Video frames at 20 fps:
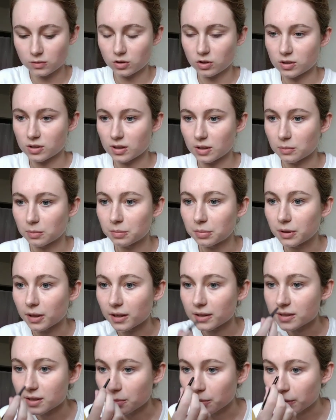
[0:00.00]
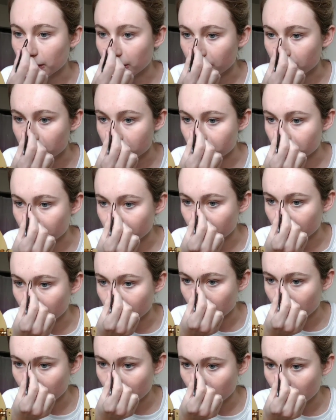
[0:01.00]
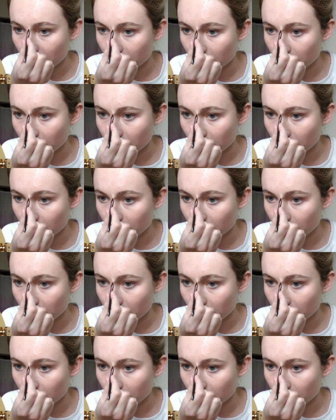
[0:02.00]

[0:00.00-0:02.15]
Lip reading: Just gonna pluck some hairs really quick.